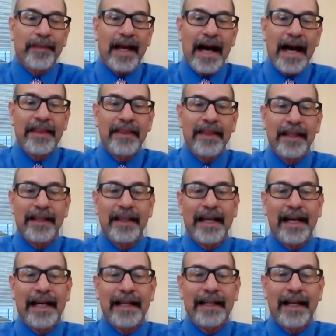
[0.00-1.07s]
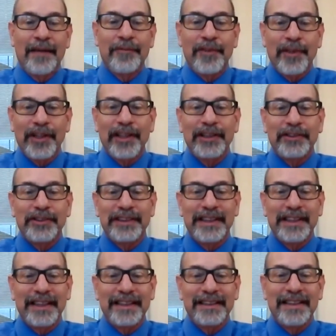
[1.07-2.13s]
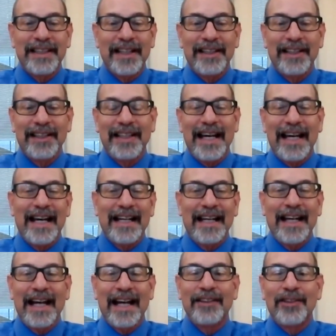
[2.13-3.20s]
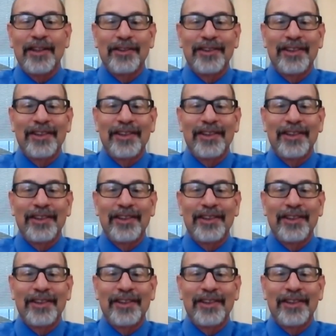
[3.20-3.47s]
I think that I'm very interested in studying that, and I don't